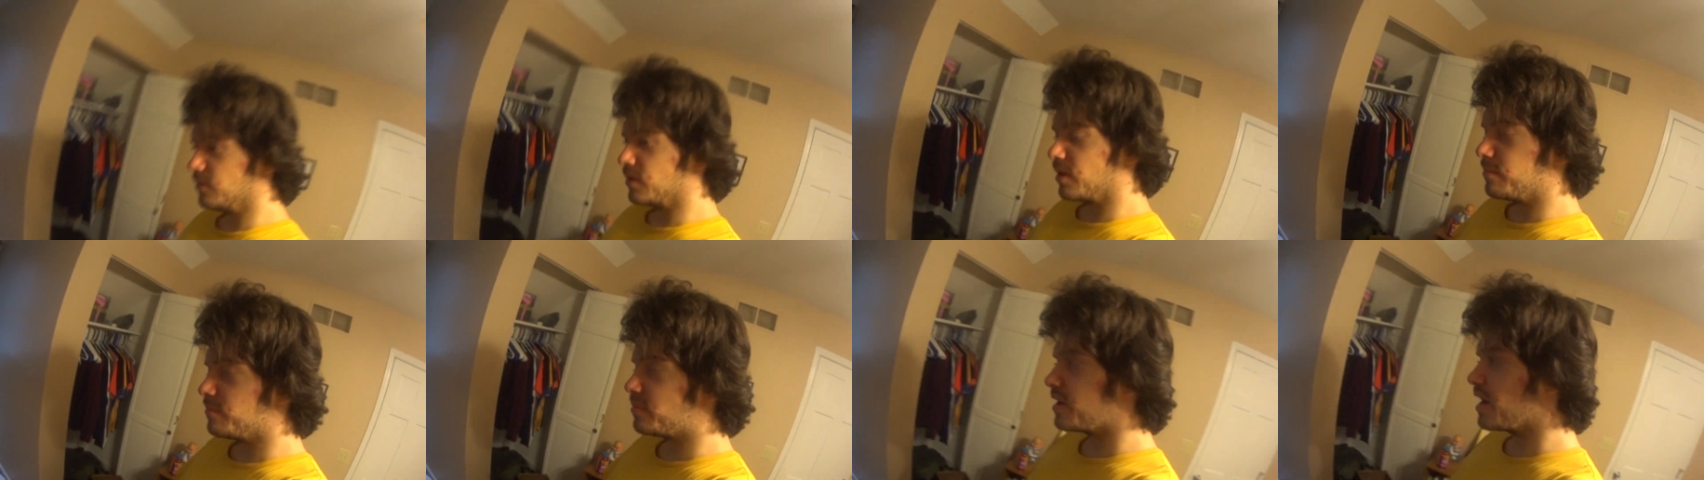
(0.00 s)

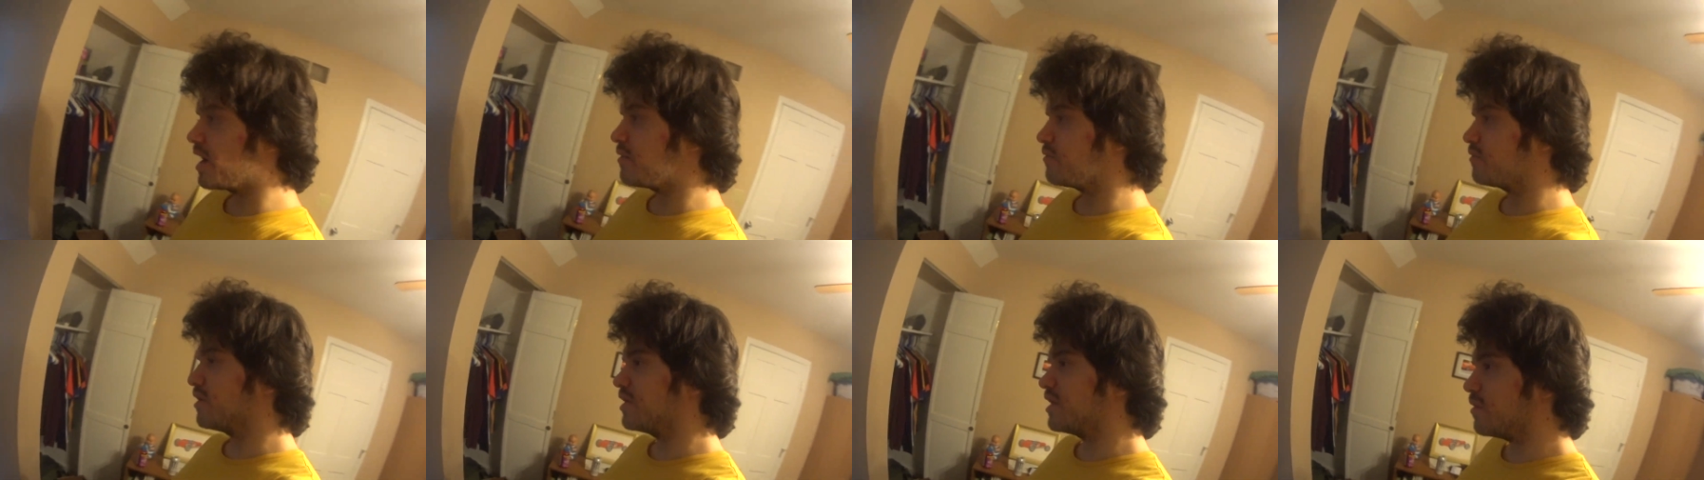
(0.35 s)
But I
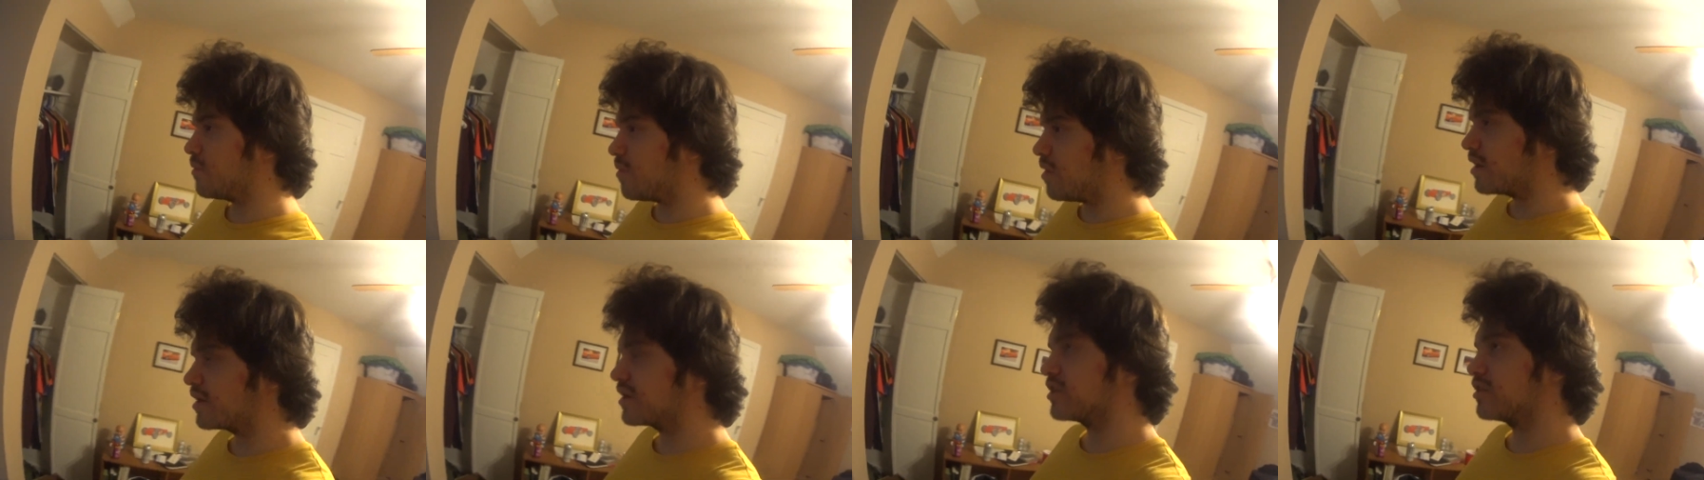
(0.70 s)
really
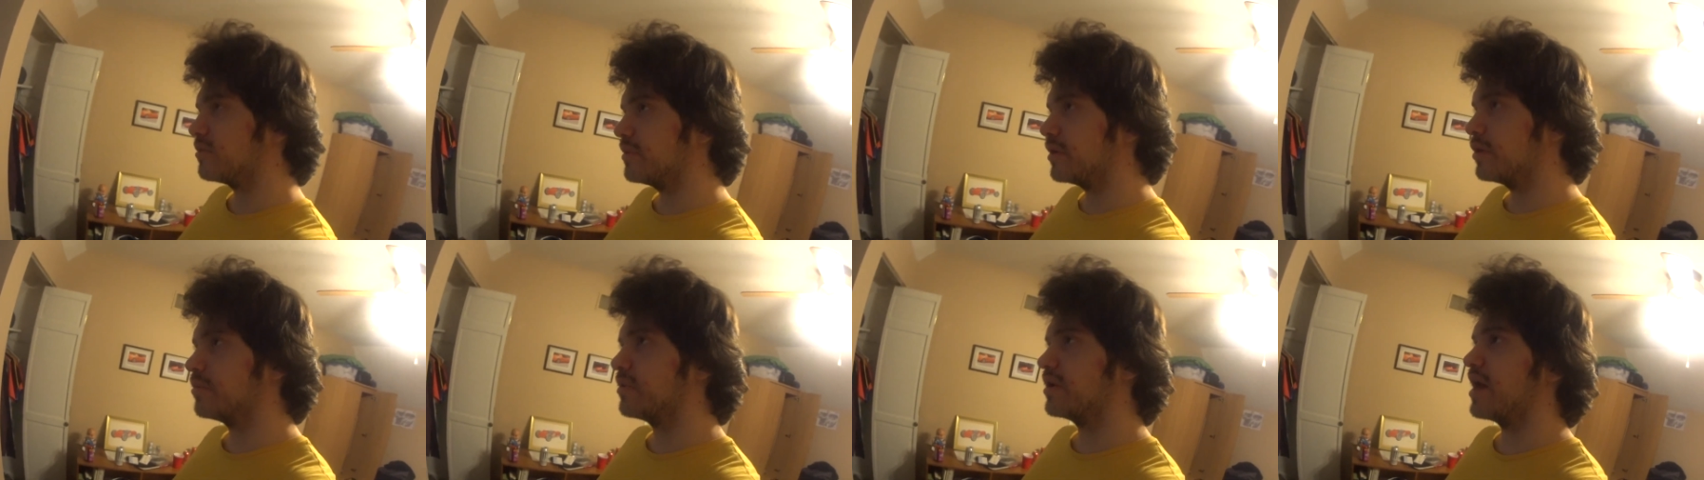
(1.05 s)
wanted to
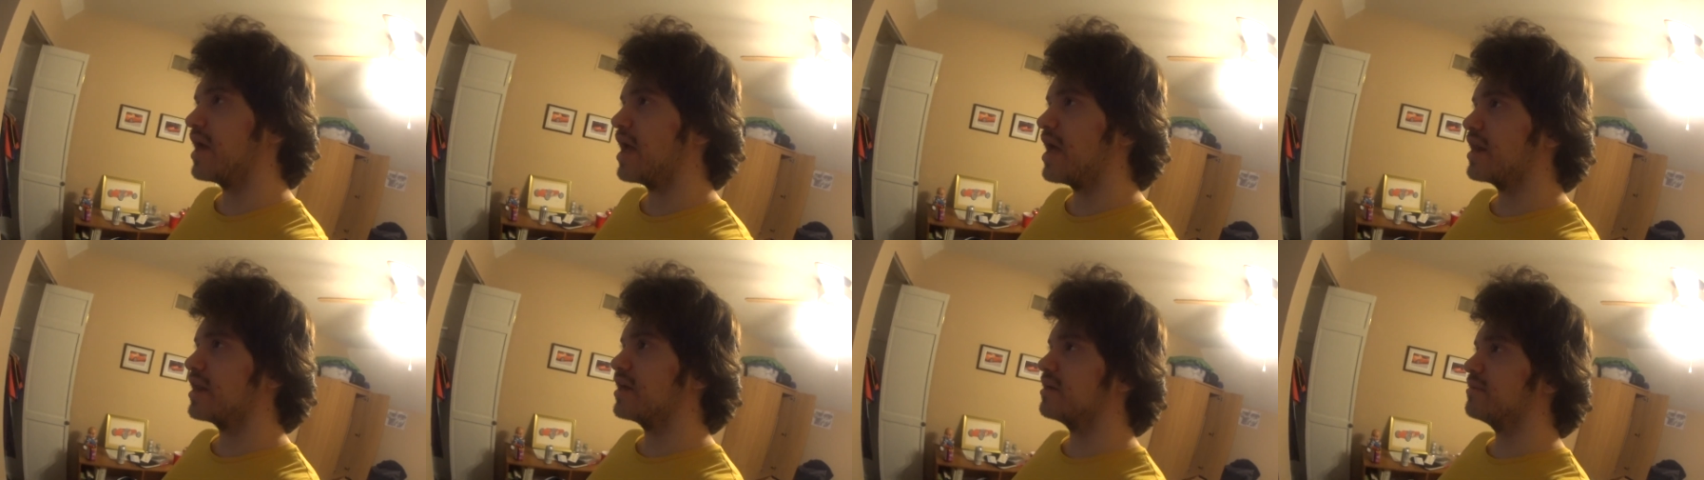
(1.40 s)
be able to
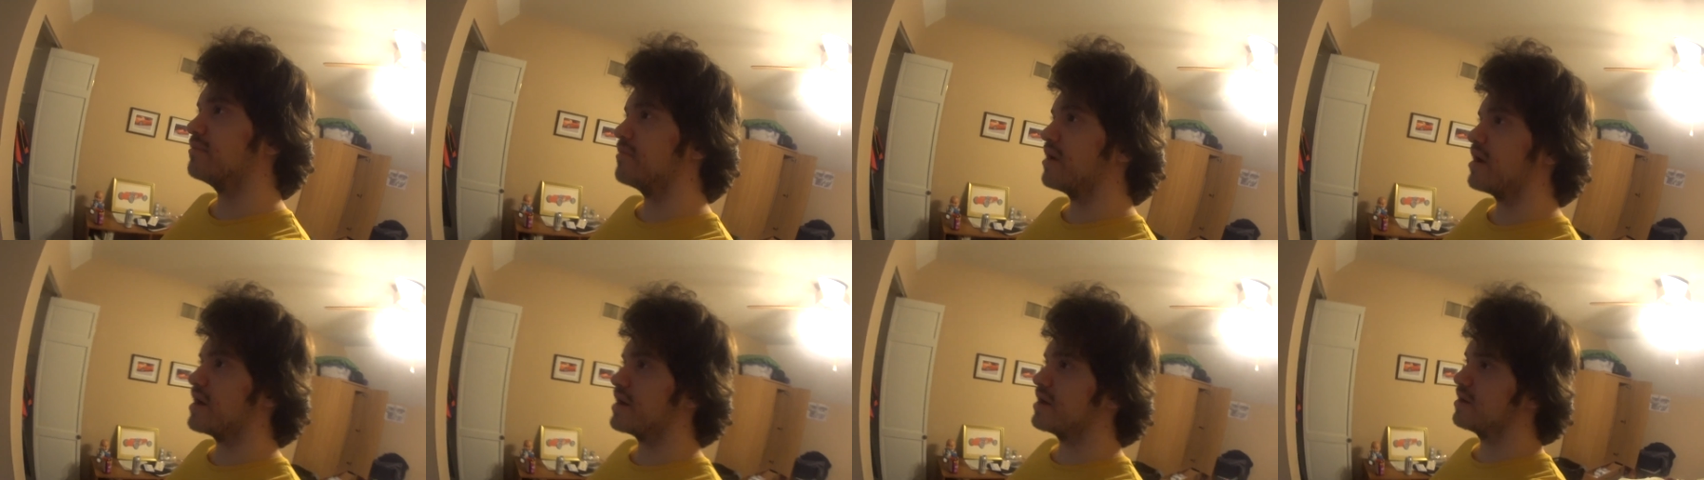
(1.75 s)
edit
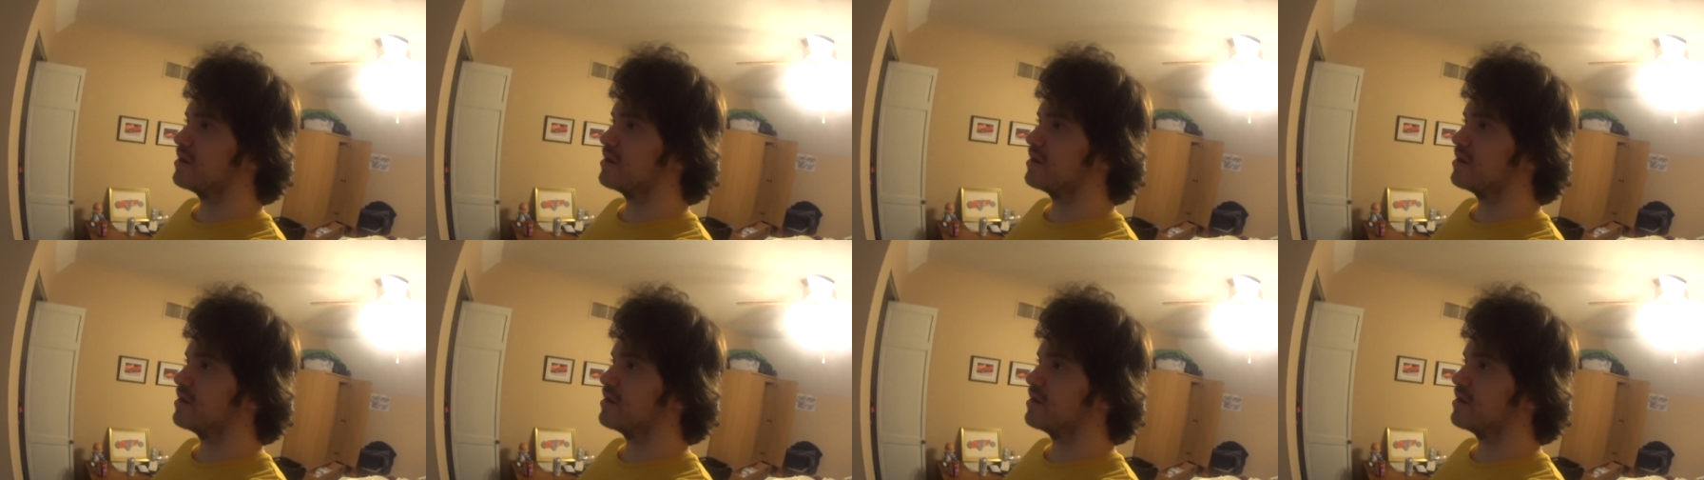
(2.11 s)
my